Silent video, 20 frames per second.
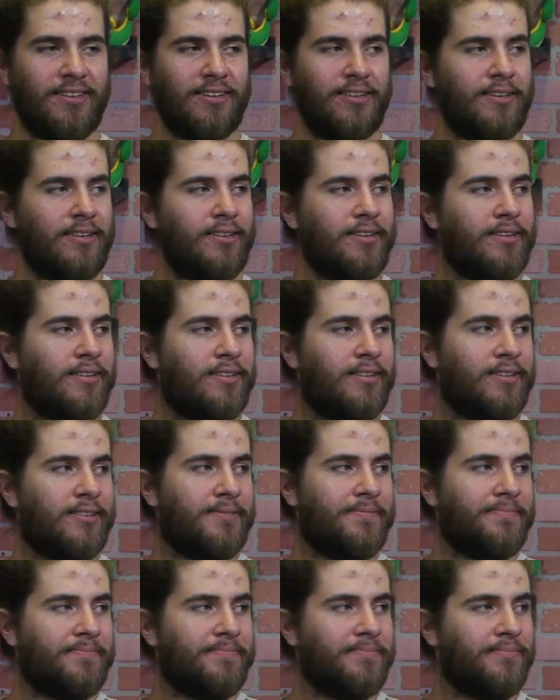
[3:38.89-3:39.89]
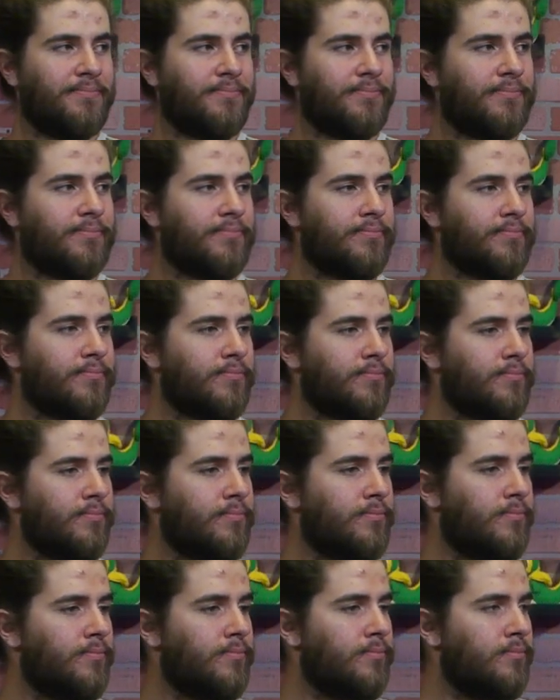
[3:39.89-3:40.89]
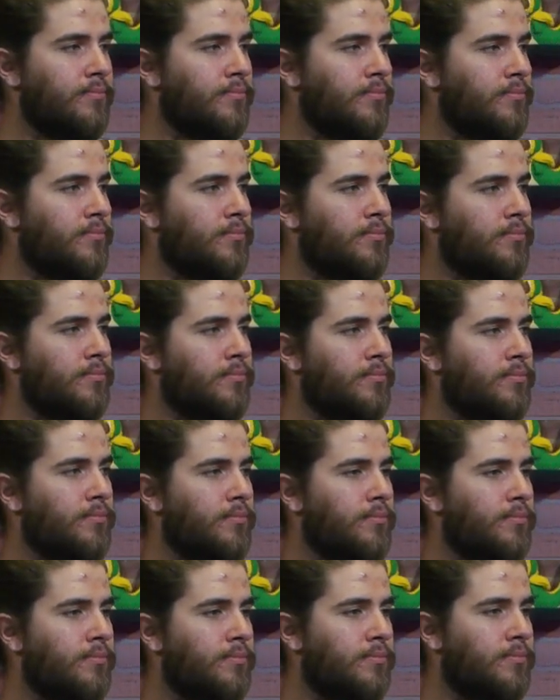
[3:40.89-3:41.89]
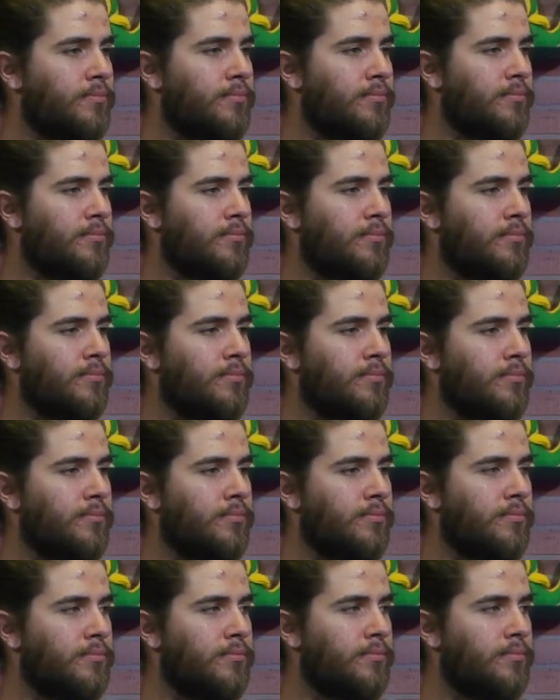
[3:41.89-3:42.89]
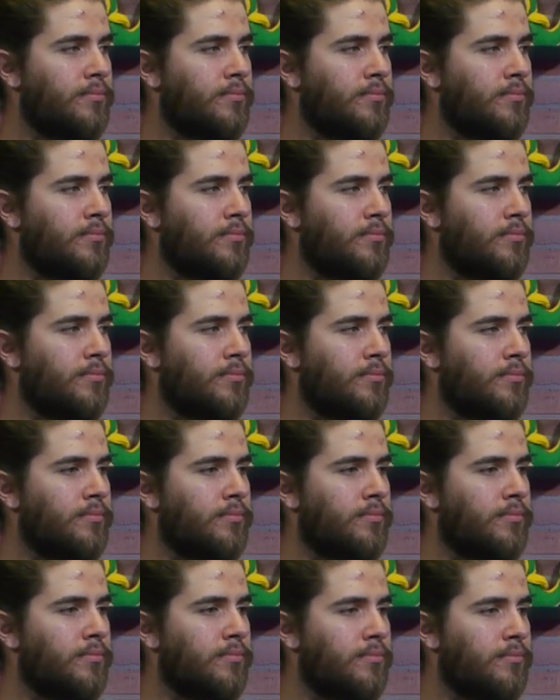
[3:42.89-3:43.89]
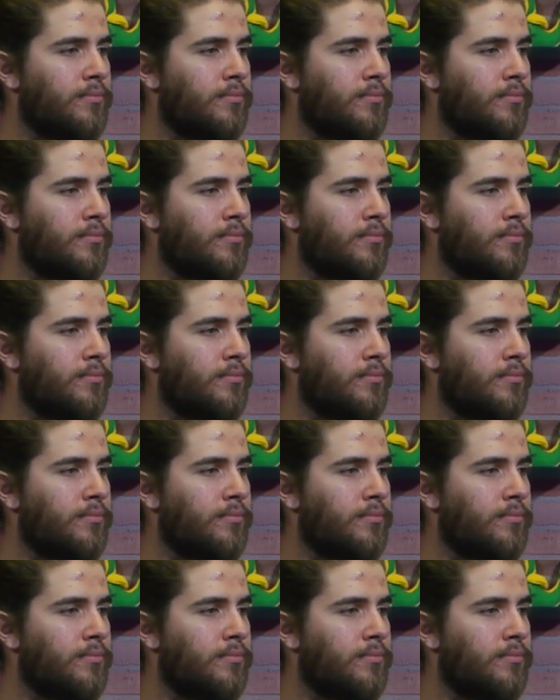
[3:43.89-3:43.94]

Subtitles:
[no speech]